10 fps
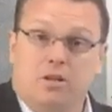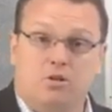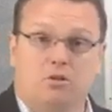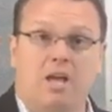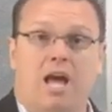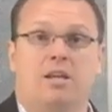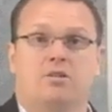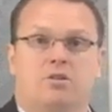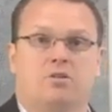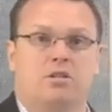So that
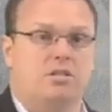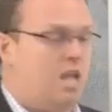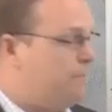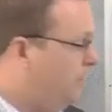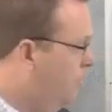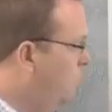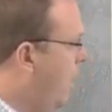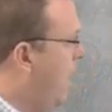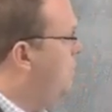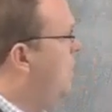is a good example of
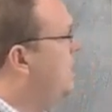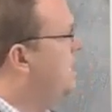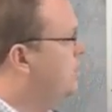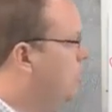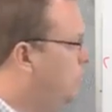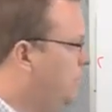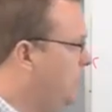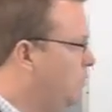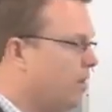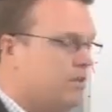why we need to know
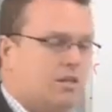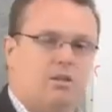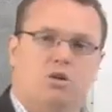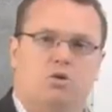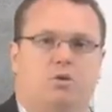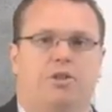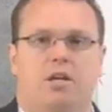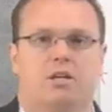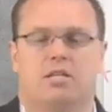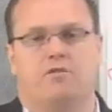beam width. The cool
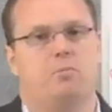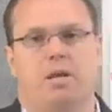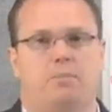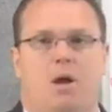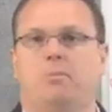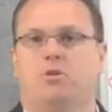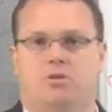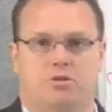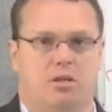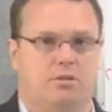thing is everybody
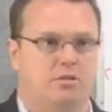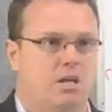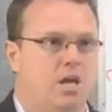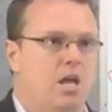publishes this.